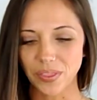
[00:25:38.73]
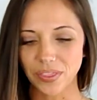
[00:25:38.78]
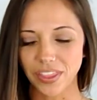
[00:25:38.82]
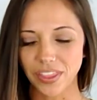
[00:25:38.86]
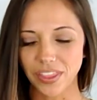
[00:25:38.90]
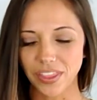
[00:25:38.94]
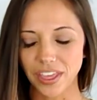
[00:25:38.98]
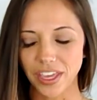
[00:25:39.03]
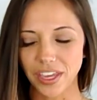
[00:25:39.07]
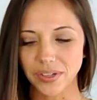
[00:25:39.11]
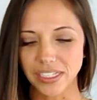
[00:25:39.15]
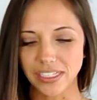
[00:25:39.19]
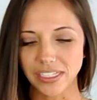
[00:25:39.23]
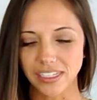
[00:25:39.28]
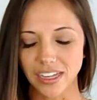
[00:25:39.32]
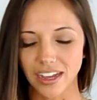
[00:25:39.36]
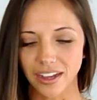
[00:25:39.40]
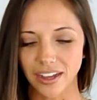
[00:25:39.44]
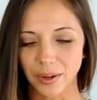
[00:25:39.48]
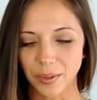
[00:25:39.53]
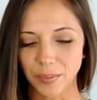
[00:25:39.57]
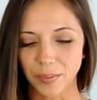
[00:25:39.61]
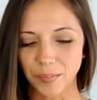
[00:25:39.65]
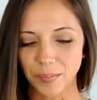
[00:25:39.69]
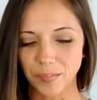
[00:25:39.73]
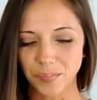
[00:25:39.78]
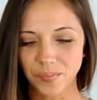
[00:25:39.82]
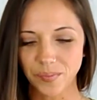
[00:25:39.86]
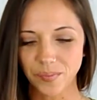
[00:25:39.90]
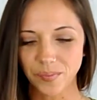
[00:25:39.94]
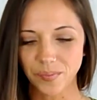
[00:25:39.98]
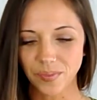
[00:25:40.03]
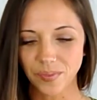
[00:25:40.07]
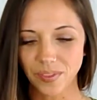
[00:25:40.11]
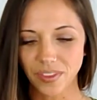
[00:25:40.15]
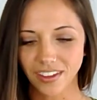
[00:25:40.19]
it was kind
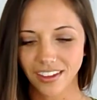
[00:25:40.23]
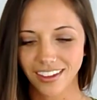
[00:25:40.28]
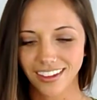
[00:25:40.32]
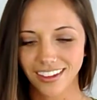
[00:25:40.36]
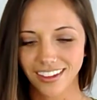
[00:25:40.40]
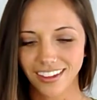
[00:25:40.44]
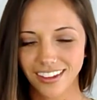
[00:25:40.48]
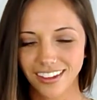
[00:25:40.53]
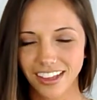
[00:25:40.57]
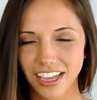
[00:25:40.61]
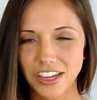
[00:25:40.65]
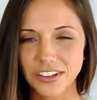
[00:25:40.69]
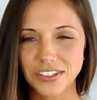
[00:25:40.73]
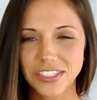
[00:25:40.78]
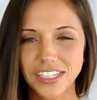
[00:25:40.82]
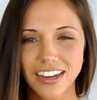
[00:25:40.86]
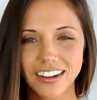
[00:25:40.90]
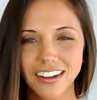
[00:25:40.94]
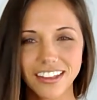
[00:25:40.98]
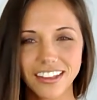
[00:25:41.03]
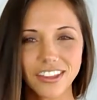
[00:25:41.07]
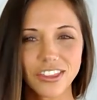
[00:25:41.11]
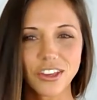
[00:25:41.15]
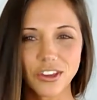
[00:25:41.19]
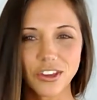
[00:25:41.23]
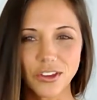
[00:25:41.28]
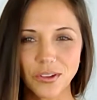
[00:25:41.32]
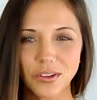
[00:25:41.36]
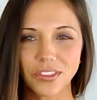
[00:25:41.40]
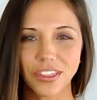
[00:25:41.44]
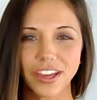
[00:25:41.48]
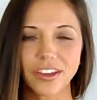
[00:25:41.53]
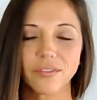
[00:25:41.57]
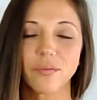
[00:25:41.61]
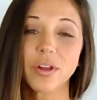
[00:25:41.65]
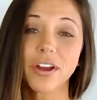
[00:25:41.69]

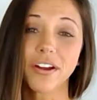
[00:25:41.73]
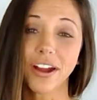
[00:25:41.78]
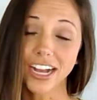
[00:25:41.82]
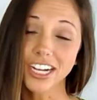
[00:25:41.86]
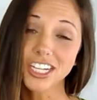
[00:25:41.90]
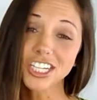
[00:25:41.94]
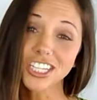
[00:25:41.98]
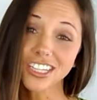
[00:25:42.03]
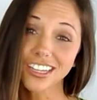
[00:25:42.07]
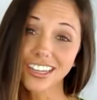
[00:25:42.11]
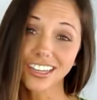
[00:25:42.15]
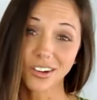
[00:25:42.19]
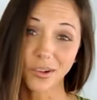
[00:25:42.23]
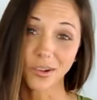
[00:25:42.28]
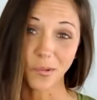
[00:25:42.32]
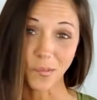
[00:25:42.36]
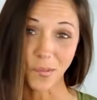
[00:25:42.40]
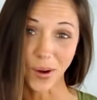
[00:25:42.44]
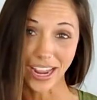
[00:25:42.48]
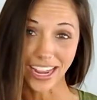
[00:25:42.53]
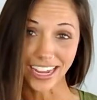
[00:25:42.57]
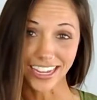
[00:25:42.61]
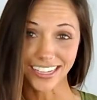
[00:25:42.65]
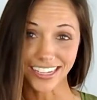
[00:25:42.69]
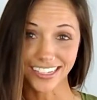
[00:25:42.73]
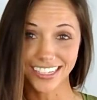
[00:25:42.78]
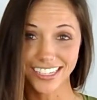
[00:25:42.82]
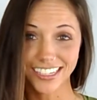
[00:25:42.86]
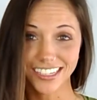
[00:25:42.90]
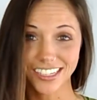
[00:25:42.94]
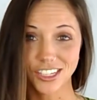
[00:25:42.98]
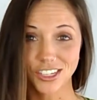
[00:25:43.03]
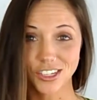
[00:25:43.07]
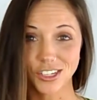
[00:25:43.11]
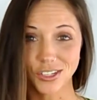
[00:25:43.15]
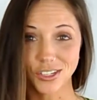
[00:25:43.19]
of like we were actually going to wait
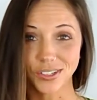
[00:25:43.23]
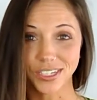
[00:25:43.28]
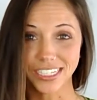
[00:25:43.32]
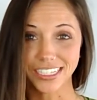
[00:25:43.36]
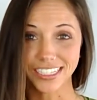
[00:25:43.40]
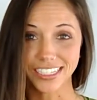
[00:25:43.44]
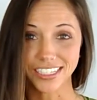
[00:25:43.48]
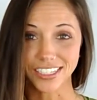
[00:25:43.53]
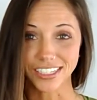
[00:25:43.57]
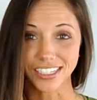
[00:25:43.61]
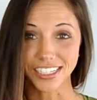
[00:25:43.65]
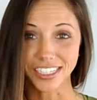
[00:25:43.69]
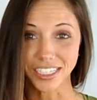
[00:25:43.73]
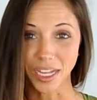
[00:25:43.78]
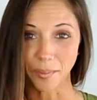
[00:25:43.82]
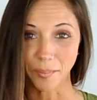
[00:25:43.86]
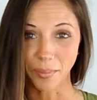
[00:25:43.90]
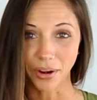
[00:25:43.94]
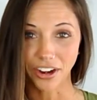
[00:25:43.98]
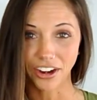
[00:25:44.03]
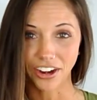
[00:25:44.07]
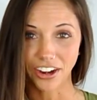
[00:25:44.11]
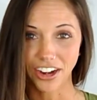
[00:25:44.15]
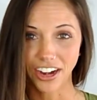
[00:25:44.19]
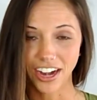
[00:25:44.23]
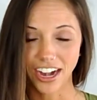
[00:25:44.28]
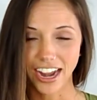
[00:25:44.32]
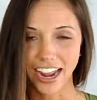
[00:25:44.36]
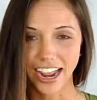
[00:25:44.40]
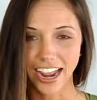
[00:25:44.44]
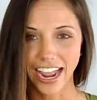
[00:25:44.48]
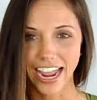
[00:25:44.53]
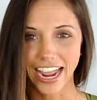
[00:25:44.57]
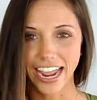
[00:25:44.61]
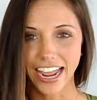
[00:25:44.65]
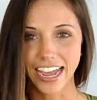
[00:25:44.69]
to do it until summer,
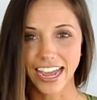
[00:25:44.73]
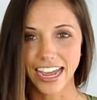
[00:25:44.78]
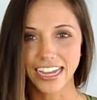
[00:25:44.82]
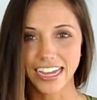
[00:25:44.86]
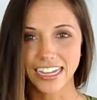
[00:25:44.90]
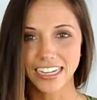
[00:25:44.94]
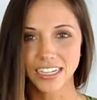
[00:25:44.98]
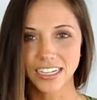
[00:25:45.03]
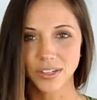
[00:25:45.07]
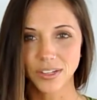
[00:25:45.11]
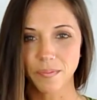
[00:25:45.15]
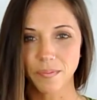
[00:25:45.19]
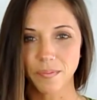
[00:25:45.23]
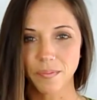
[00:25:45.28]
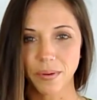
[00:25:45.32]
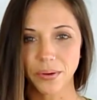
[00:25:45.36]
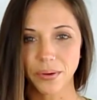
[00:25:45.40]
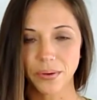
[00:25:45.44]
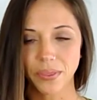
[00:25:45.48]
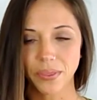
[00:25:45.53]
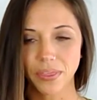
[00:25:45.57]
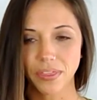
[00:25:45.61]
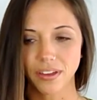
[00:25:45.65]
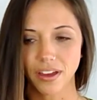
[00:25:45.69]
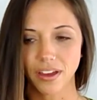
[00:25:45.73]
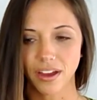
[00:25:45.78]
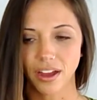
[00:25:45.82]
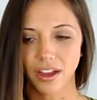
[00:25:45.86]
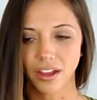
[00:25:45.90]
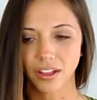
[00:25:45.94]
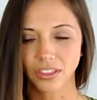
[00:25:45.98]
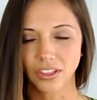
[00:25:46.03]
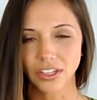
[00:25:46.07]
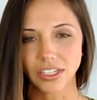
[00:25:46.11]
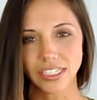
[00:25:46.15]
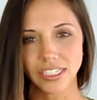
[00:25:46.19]
and we both
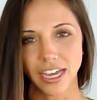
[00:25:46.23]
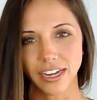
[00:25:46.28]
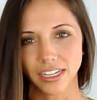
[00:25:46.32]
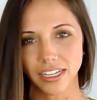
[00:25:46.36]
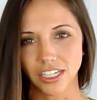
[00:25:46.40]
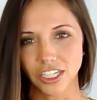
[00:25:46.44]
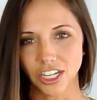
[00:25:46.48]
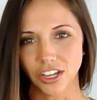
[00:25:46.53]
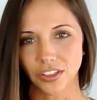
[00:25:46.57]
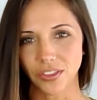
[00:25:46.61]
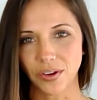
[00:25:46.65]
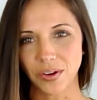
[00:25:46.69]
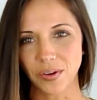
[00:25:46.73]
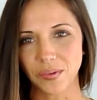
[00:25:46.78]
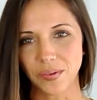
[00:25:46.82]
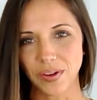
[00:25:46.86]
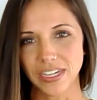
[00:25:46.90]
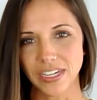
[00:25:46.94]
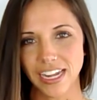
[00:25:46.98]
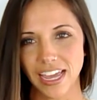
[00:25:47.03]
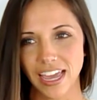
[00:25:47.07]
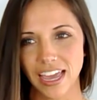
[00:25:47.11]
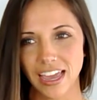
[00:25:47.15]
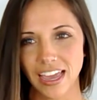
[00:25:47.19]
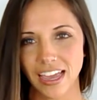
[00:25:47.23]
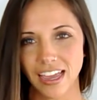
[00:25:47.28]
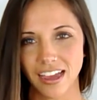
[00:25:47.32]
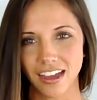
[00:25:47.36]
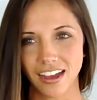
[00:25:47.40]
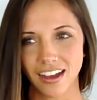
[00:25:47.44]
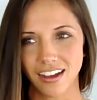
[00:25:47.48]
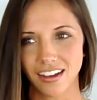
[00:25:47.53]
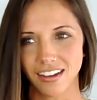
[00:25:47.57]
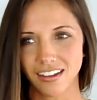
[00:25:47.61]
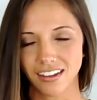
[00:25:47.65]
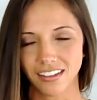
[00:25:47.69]
looked at each other one
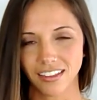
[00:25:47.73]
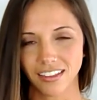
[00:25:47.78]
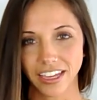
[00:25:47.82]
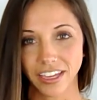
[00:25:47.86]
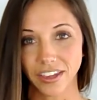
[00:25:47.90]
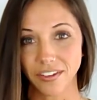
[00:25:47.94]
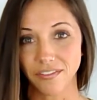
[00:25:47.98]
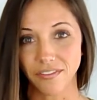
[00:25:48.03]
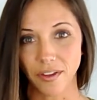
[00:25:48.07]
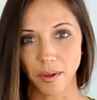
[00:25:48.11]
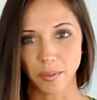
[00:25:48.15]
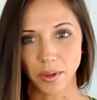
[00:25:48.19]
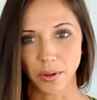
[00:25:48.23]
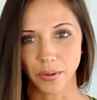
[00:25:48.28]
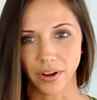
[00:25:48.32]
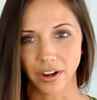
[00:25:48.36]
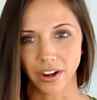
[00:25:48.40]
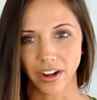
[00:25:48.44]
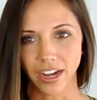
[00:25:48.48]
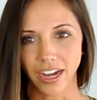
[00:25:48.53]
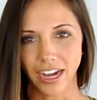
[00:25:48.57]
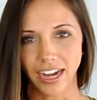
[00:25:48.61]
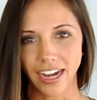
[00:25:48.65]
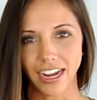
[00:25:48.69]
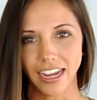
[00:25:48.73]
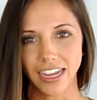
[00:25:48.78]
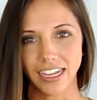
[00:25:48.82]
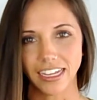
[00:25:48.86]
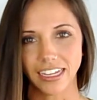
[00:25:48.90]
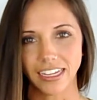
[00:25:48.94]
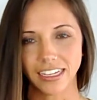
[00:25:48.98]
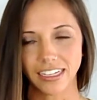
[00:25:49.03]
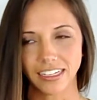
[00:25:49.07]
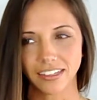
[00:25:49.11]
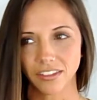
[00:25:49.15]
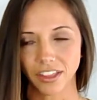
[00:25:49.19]
day, like in February
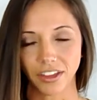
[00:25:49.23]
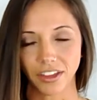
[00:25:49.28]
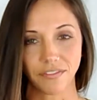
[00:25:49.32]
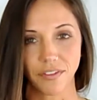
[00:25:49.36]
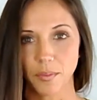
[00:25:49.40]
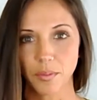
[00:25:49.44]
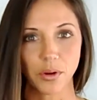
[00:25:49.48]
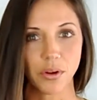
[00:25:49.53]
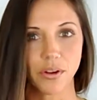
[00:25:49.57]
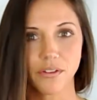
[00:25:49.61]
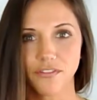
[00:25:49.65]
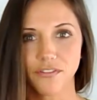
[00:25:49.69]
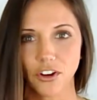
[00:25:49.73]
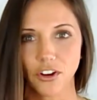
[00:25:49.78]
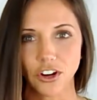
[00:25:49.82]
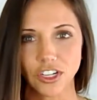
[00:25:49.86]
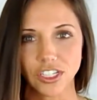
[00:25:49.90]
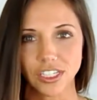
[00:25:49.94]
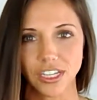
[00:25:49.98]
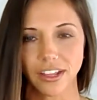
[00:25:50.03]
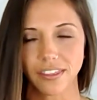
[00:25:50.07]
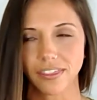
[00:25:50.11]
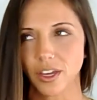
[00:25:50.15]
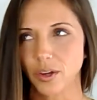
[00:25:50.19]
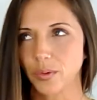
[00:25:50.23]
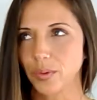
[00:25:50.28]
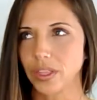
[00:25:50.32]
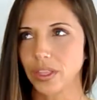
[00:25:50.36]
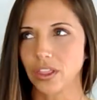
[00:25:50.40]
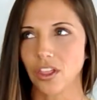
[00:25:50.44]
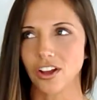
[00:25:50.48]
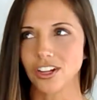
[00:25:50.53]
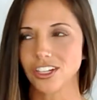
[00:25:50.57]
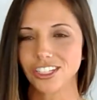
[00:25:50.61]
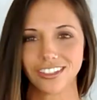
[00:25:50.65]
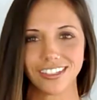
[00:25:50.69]
and like February 1st, and I think we
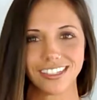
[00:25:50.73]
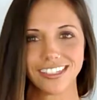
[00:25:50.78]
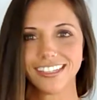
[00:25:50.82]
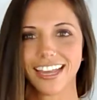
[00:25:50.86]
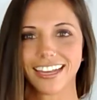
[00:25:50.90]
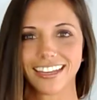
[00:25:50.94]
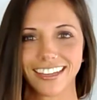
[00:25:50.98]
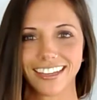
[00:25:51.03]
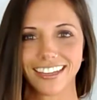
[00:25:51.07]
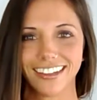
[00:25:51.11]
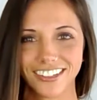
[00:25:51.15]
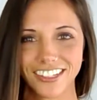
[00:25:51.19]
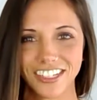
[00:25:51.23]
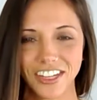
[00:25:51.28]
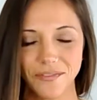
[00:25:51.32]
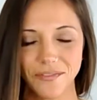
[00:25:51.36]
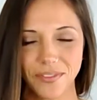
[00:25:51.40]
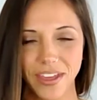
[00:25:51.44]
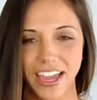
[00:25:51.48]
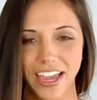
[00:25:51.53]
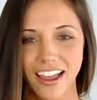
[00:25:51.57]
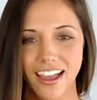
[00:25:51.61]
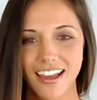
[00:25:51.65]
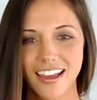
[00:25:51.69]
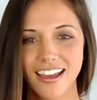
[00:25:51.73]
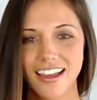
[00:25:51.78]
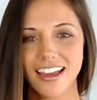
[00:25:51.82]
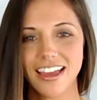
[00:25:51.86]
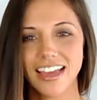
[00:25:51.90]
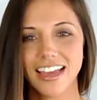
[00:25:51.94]
launched on the 2nd or something,